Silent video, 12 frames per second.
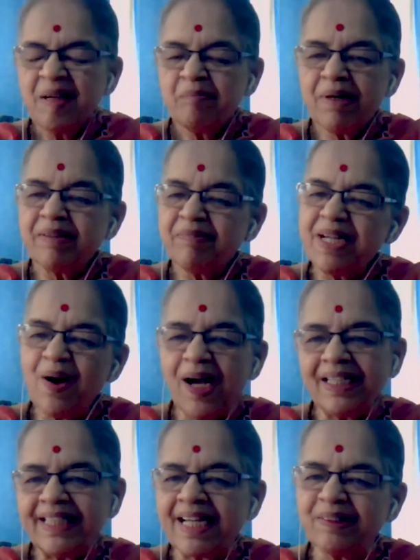but we
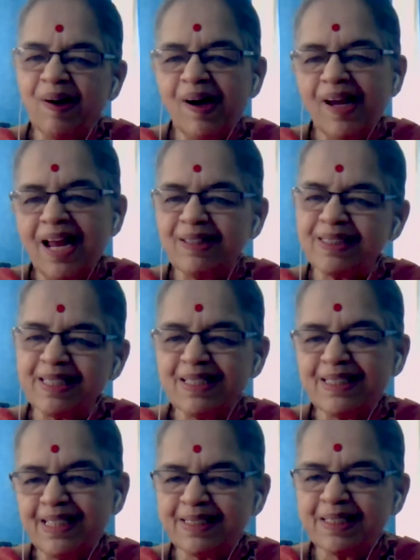all can call
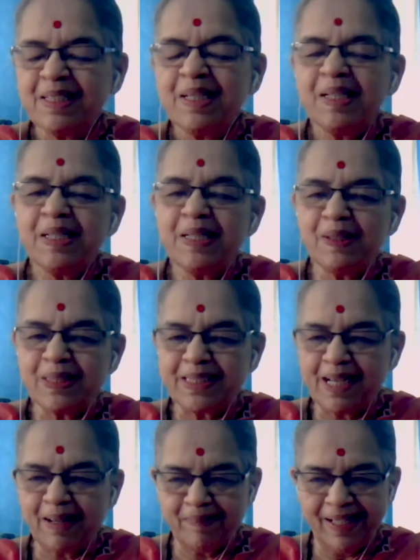ourselves as neo
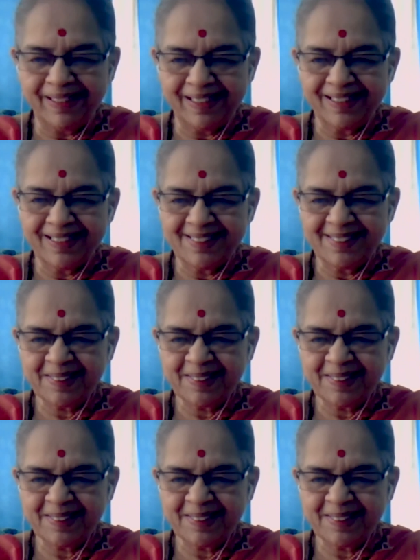charvakas